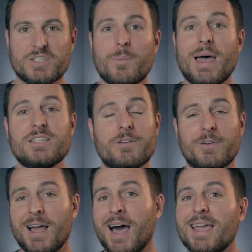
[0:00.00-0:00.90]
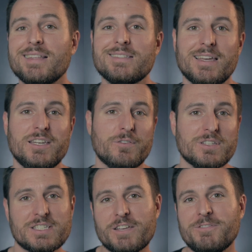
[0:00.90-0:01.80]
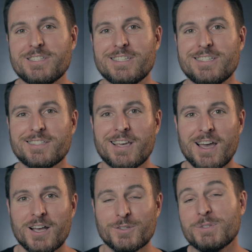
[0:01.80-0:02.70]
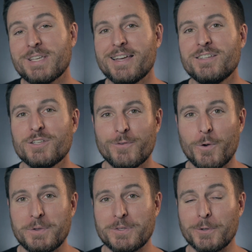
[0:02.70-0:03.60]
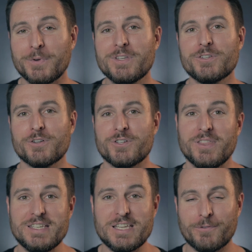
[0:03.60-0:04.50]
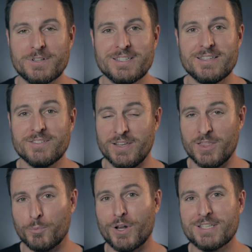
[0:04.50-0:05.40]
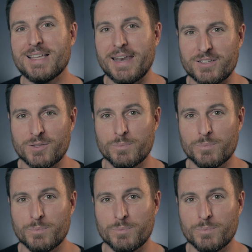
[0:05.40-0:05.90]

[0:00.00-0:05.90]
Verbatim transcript: Some had different heights and different stiffnesses, so scientists focused their research on the differences in the prosthetics